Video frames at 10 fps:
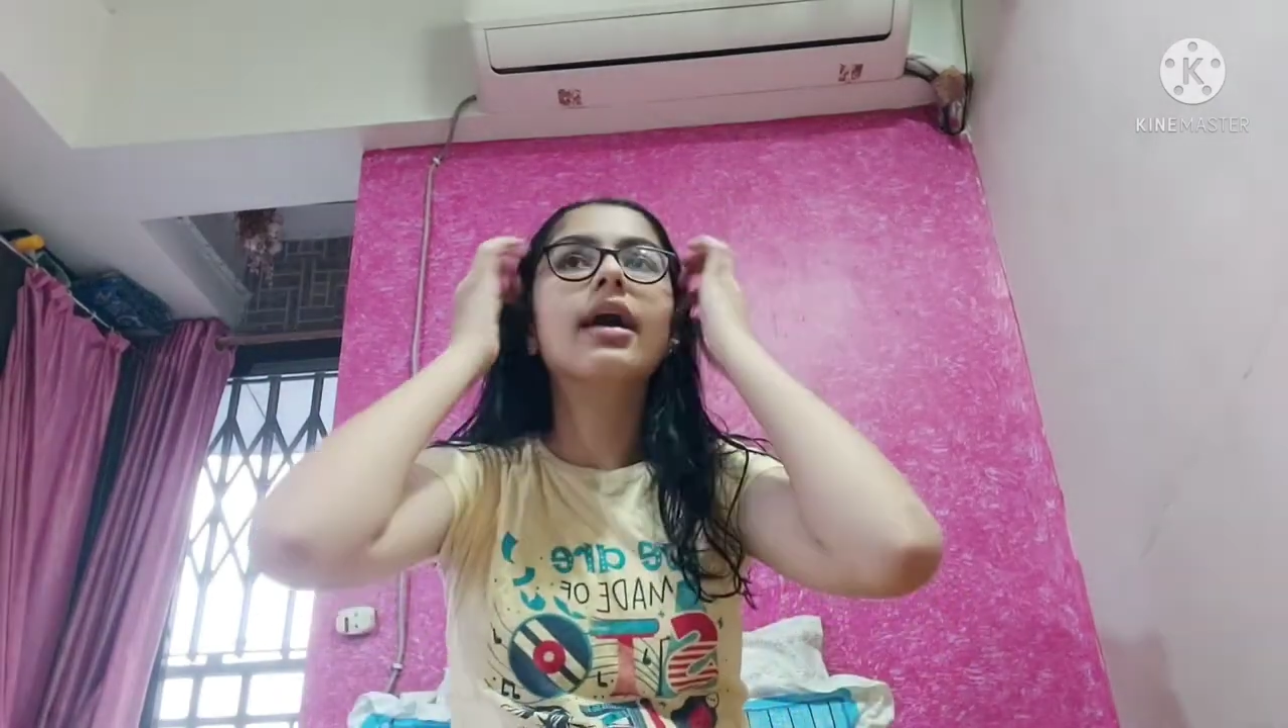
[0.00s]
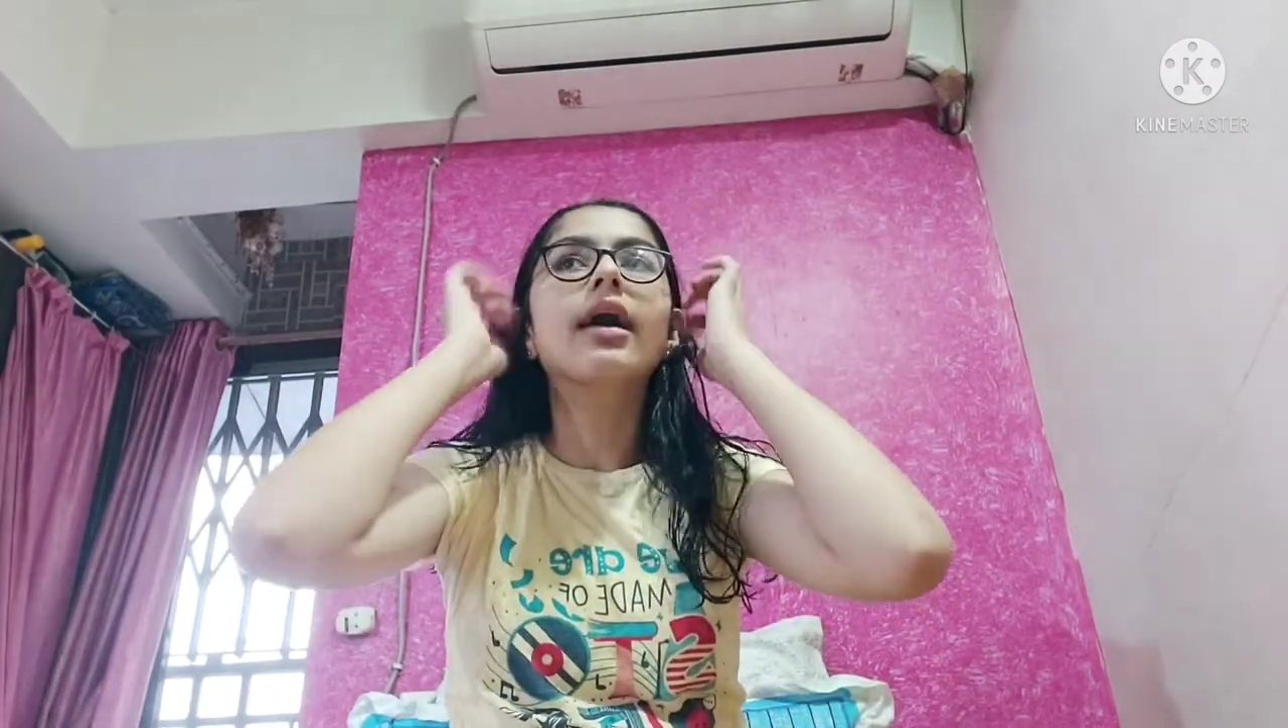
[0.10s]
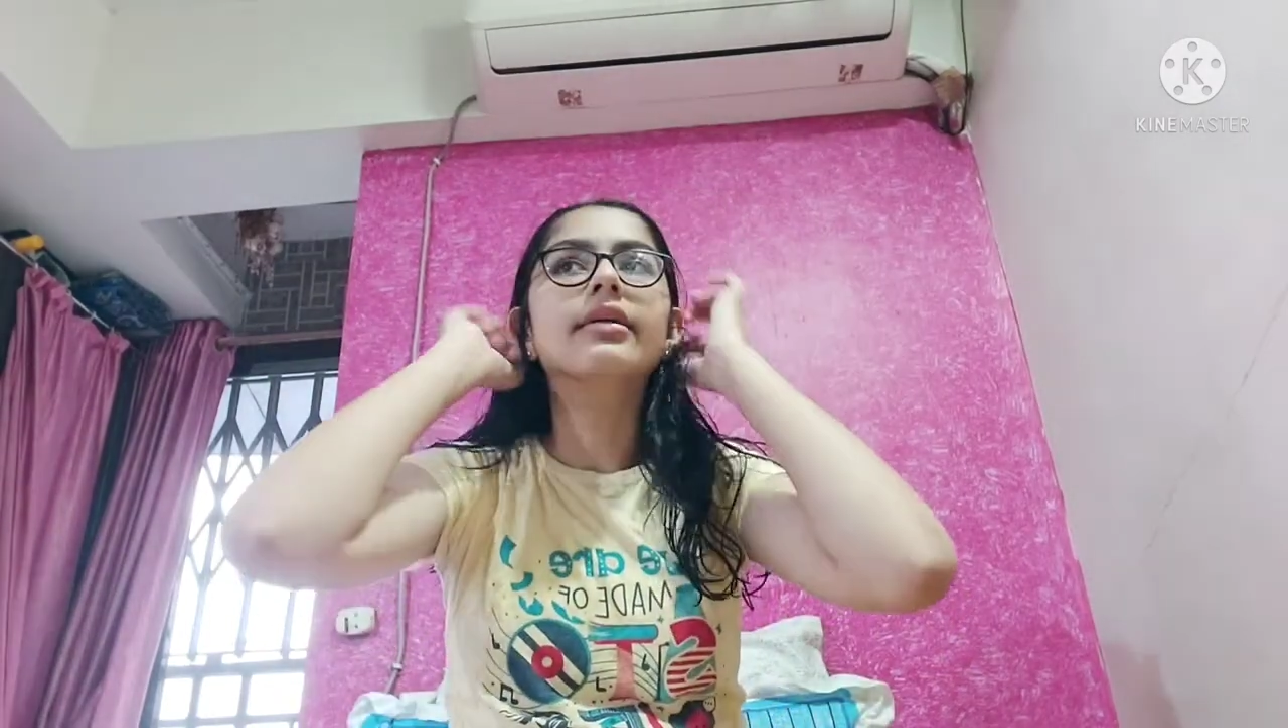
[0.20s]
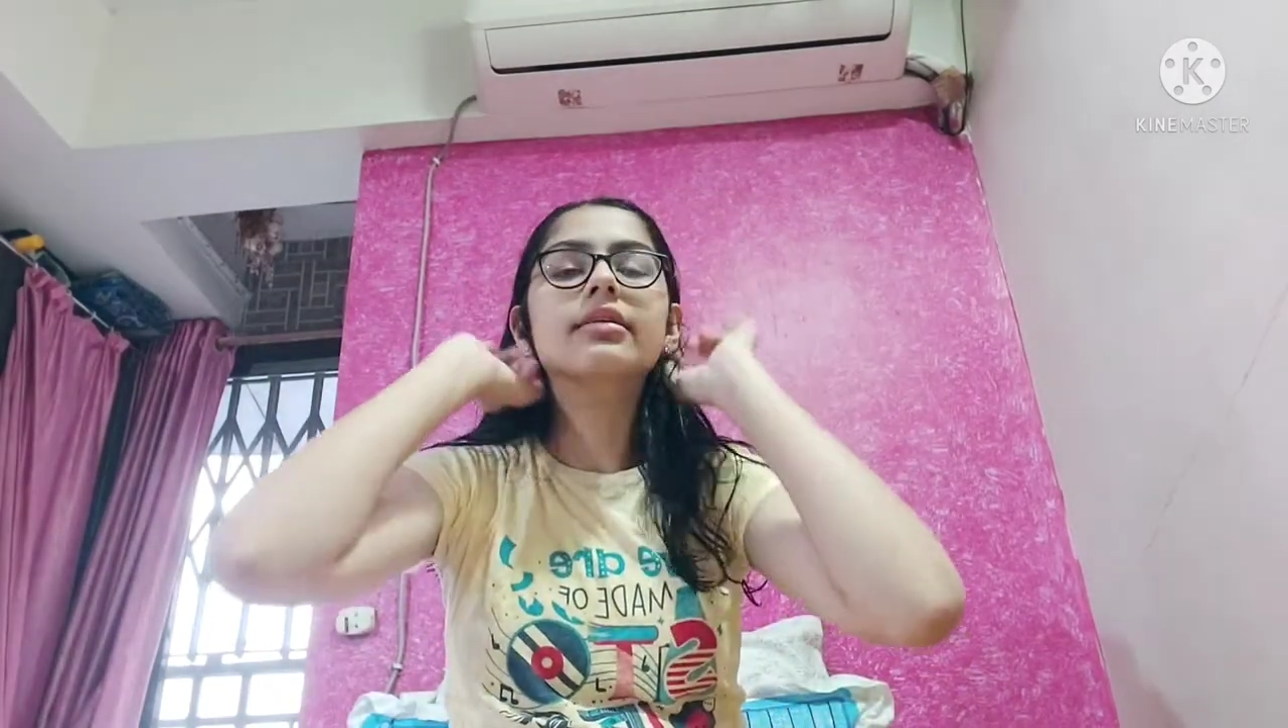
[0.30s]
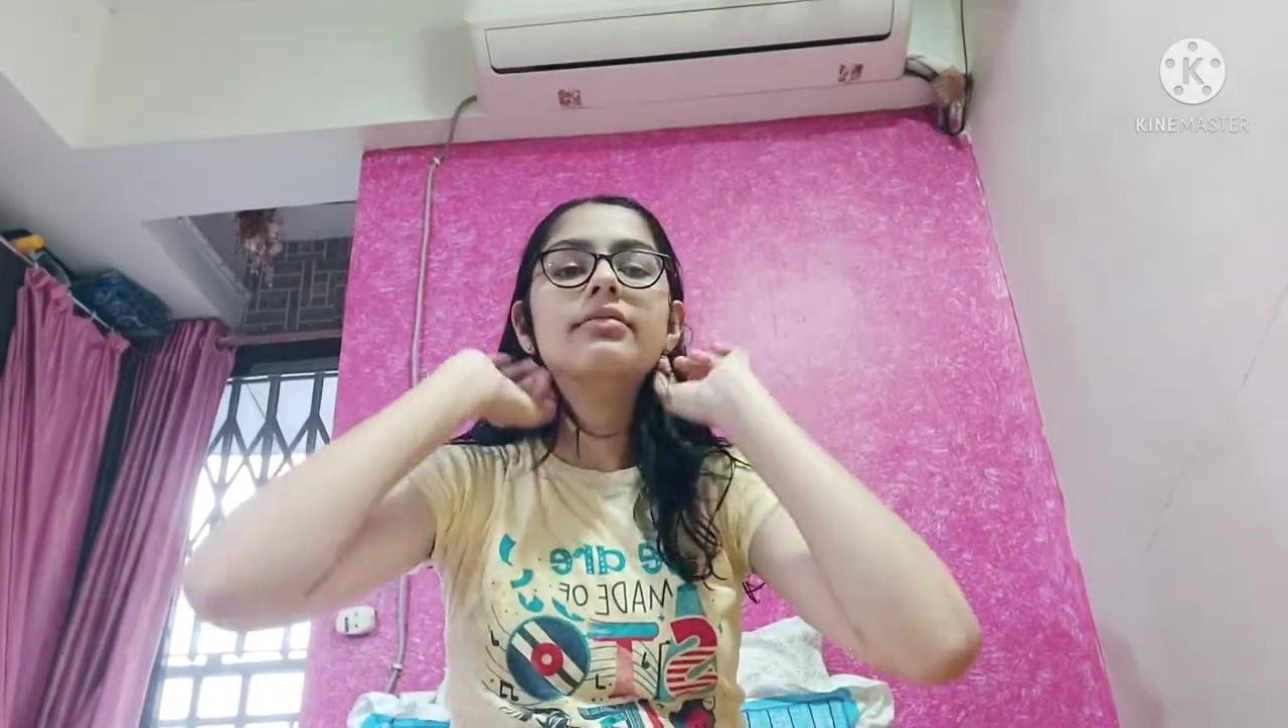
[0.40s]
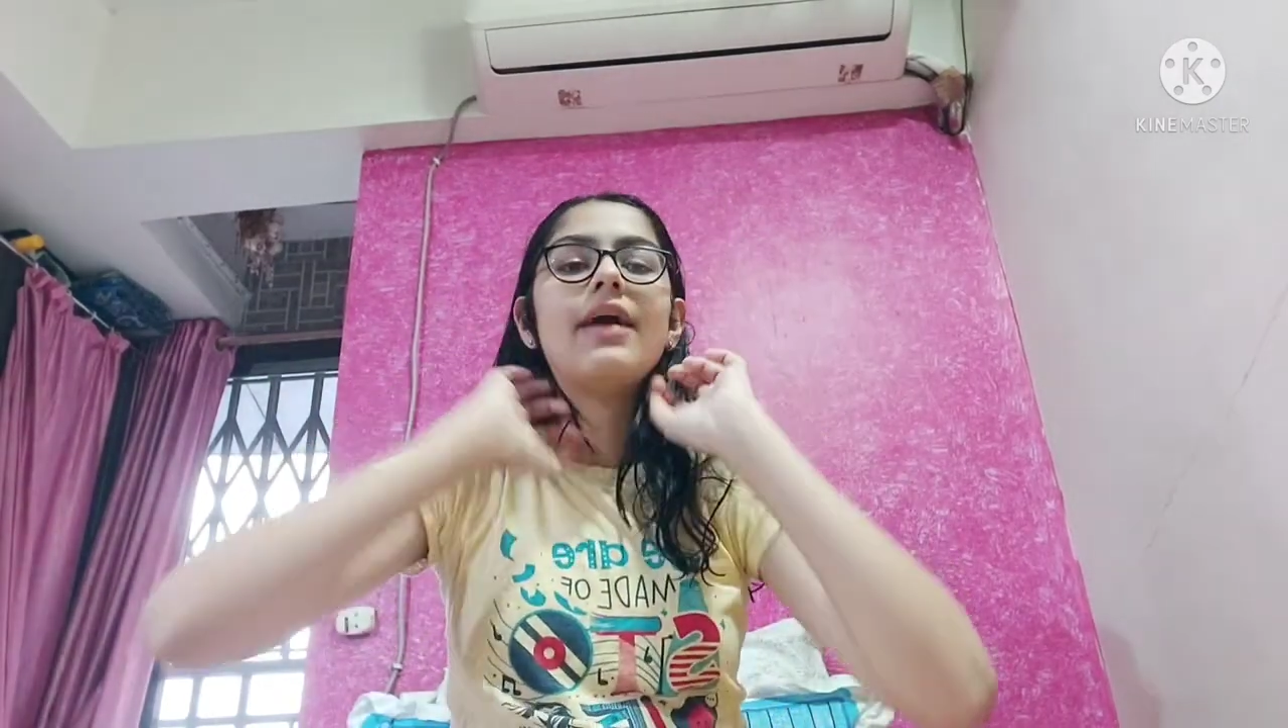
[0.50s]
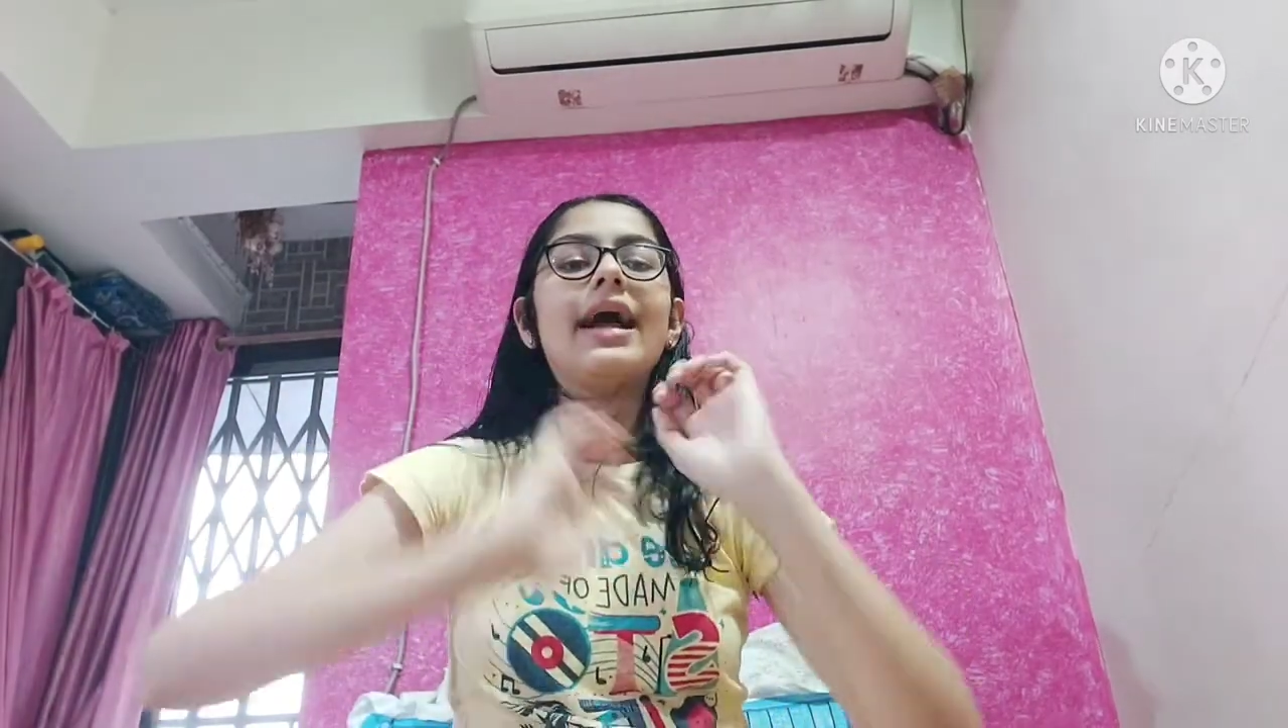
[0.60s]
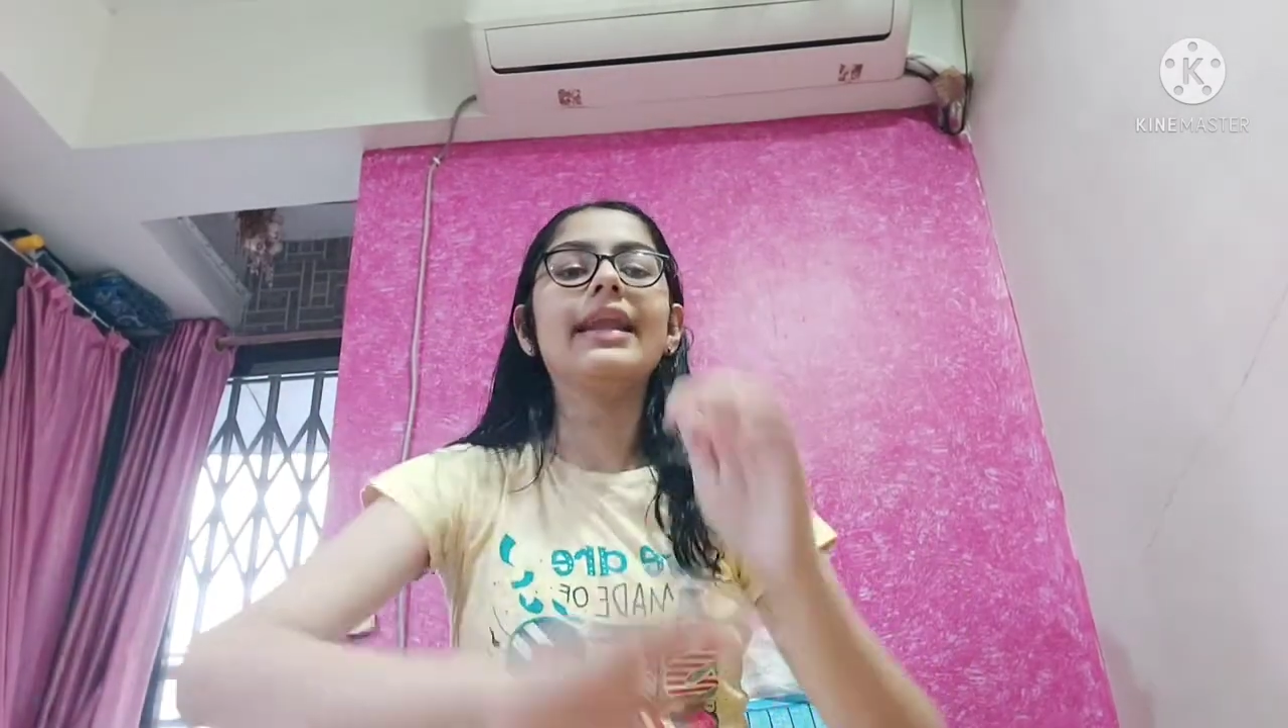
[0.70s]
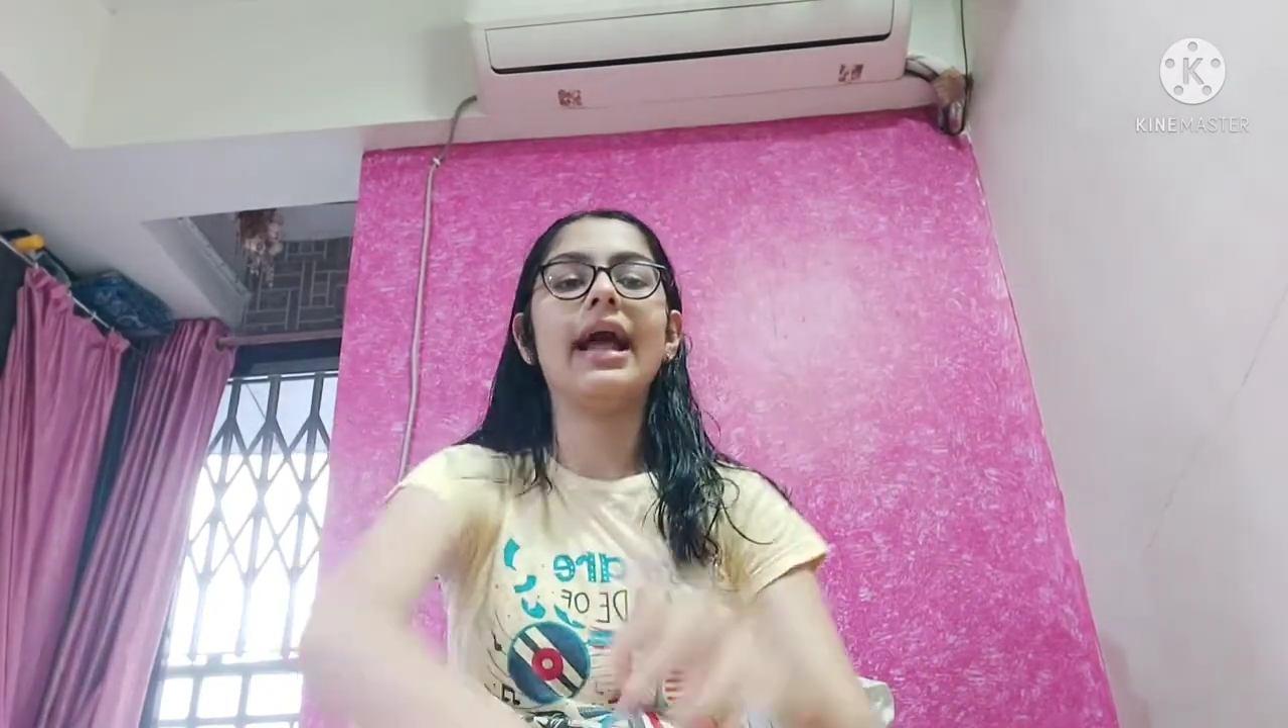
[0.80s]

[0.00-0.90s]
under the fan.